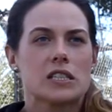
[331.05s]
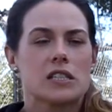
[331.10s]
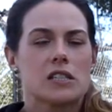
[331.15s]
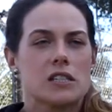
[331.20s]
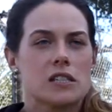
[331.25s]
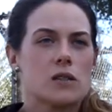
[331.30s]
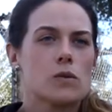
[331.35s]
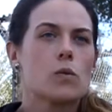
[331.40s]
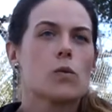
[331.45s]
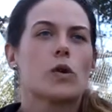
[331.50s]
It
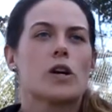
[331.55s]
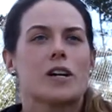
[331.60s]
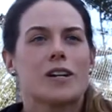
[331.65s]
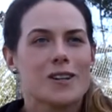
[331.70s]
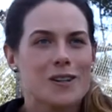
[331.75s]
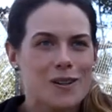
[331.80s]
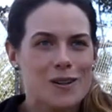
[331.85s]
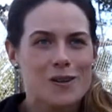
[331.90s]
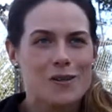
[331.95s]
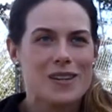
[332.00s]
doesn't work
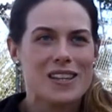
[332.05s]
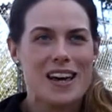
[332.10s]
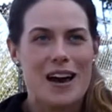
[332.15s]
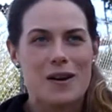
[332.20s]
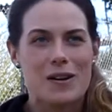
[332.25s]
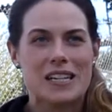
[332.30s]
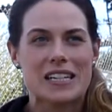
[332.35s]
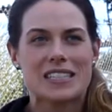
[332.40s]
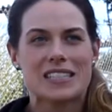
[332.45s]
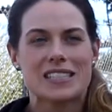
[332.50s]

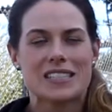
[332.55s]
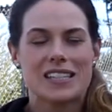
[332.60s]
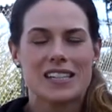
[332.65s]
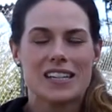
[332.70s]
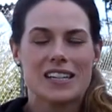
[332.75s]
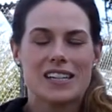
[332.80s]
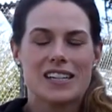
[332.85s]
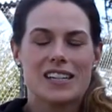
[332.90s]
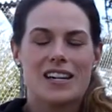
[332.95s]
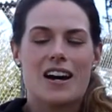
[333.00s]
without it.
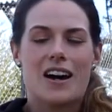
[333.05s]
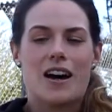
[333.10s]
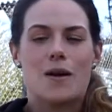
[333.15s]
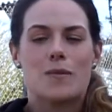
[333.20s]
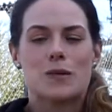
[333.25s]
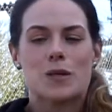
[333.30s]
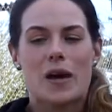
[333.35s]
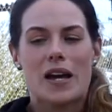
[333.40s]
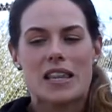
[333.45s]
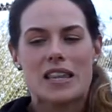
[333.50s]

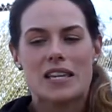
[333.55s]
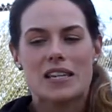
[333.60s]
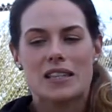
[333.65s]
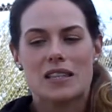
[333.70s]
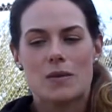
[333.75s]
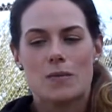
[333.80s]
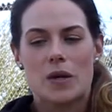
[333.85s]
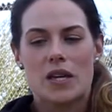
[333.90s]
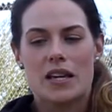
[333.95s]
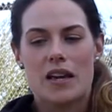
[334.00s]
So I think
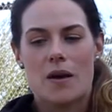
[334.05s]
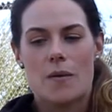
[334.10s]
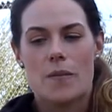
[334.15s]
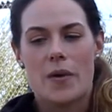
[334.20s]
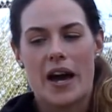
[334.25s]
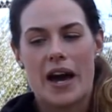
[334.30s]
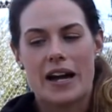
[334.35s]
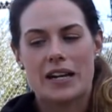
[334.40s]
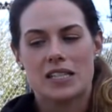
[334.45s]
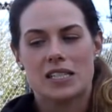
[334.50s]
the big
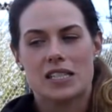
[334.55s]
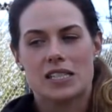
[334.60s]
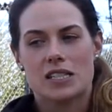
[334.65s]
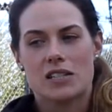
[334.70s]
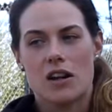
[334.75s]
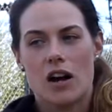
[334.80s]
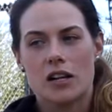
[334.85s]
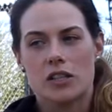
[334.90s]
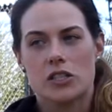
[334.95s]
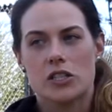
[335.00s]
impact is
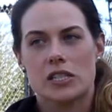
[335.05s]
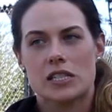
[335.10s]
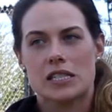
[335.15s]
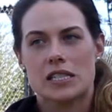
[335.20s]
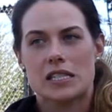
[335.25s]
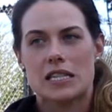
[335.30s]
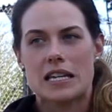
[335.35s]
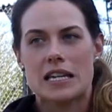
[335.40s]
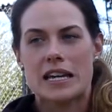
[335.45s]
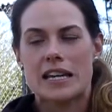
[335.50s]
not
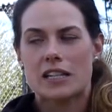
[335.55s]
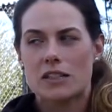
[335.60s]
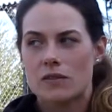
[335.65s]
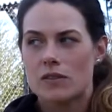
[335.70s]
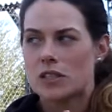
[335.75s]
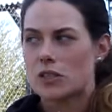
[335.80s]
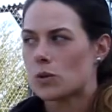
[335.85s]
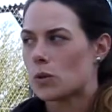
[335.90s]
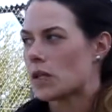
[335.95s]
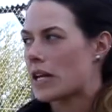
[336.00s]
just the
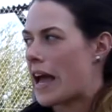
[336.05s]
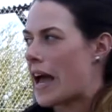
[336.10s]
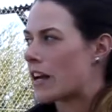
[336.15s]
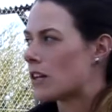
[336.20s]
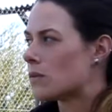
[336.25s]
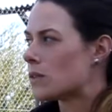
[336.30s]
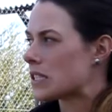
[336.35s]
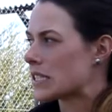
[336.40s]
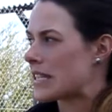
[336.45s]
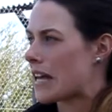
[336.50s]
individual
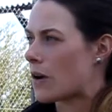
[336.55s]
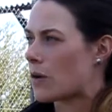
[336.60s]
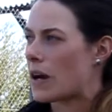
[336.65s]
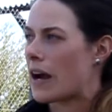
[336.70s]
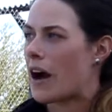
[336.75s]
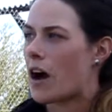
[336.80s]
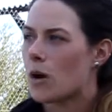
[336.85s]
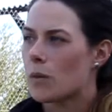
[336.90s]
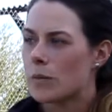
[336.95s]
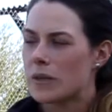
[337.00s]
animals that we're
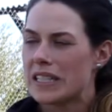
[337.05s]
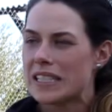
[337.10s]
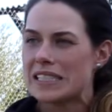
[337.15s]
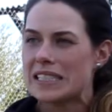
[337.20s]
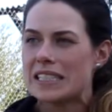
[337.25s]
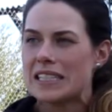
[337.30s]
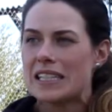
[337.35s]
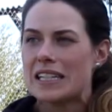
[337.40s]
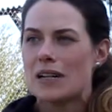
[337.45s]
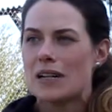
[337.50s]
helping,
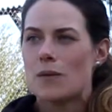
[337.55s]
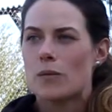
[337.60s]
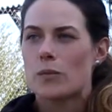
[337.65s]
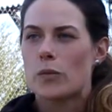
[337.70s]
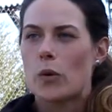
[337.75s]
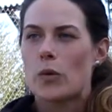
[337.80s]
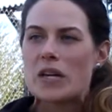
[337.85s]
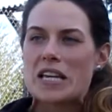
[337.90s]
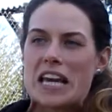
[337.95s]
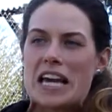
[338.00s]

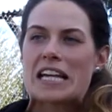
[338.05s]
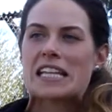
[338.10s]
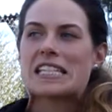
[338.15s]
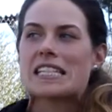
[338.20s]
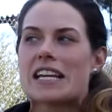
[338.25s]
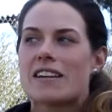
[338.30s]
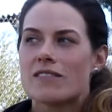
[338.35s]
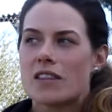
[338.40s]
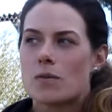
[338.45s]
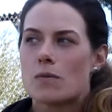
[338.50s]
but we can't
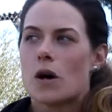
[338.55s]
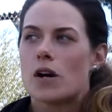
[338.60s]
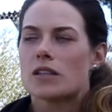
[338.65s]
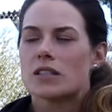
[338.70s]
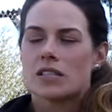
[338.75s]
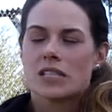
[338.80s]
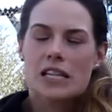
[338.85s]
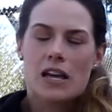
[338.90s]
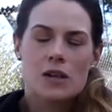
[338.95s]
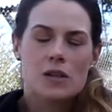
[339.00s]
save them all.
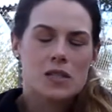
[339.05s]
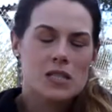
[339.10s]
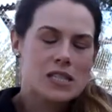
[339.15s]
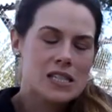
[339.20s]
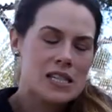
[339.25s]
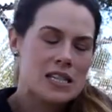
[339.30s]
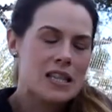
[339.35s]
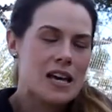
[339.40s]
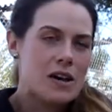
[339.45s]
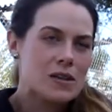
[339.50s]
There's thousands
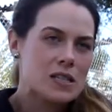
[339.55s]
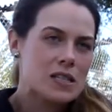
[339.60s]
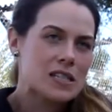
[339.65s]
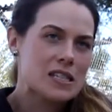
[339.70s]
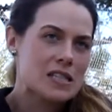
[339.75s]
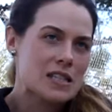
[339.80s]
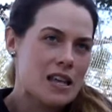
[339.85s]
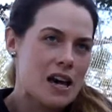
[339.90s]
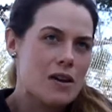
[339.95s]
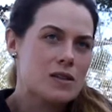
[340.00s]
and thousands
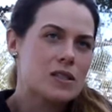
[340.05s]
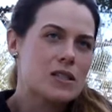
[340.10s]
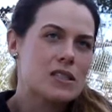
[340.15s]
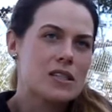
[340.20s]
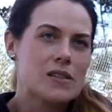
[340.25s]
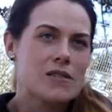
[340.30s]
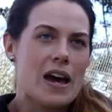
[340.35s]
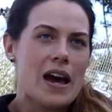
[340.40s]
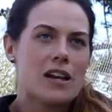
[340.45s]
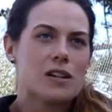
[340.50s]
and thousands
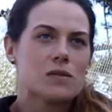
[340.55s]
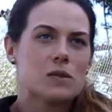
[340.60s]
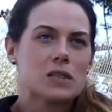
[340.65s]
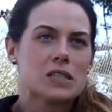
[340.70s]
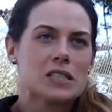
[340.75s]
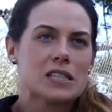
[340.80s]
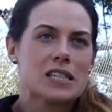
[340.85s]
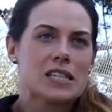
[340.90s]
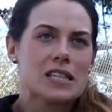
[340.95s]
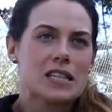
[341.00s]
of
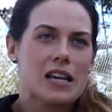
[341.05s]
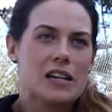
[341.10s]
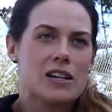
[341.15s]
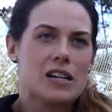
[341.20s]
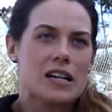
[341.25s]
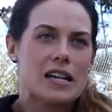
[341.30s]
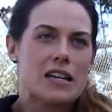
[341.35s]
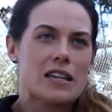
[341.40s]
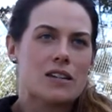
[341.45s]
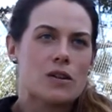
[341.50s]
animals that are
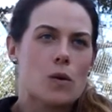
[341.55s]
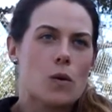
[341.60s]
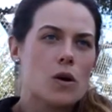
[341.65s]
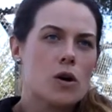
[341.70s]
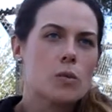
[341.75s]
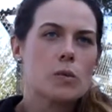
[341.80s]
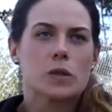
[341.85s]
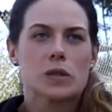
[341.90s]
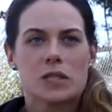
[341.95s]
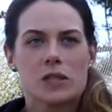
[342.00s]
in
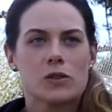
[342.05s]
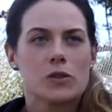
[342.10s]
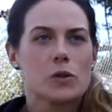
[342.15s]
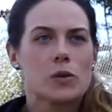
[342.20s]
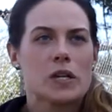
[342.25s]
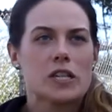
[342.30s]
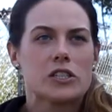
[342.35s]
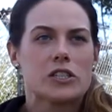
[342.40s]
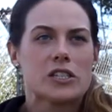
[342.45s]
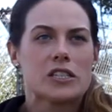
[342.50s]
horrible
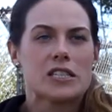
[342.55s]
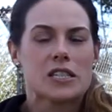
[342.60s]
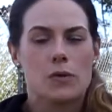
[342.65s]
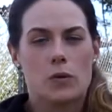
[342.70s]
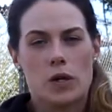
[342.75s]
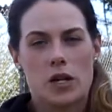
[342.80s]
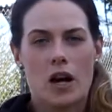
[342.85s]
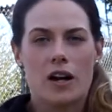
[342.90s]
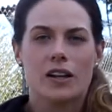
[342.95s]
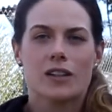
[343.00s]
situations, and
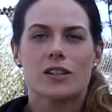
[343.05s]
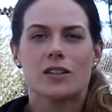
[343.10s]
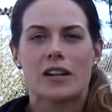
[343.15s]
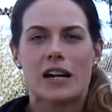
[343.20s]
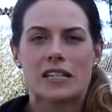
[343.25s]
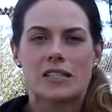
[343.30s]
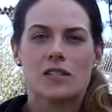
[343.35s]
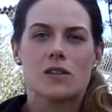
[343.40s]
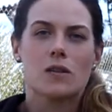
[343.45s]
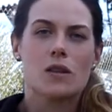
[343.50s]
we're not going to
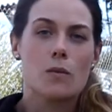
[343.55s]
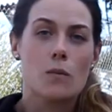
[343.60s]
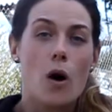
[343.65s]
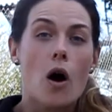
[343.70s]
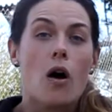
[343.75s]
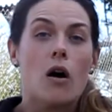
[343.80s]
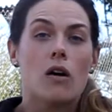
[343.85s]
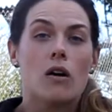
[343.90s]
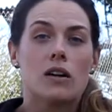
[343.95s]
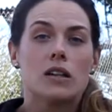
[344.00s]
rescue them
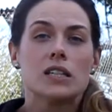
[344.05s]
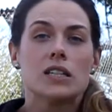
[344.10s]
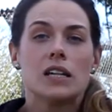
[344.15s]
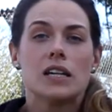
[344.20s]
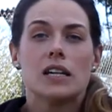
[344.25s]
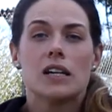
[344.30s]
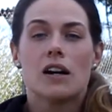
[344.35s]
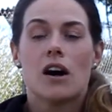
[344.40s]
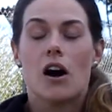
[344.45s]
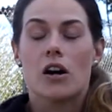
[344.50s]
all
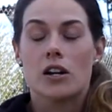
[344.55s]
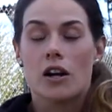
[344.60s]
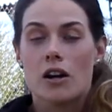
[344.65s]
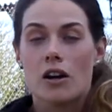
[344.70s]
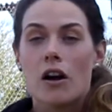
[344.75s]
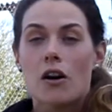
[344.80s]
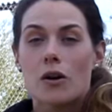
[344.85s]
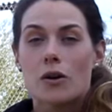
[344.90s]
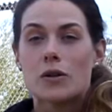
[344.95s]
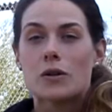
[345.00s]
on our
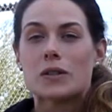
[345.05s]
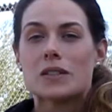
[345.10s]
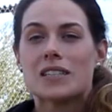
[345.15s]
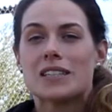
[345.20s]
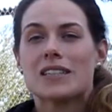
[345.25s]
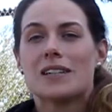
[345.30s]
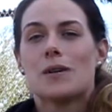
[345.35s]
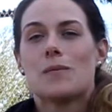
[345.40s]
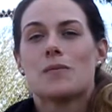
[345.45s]
own.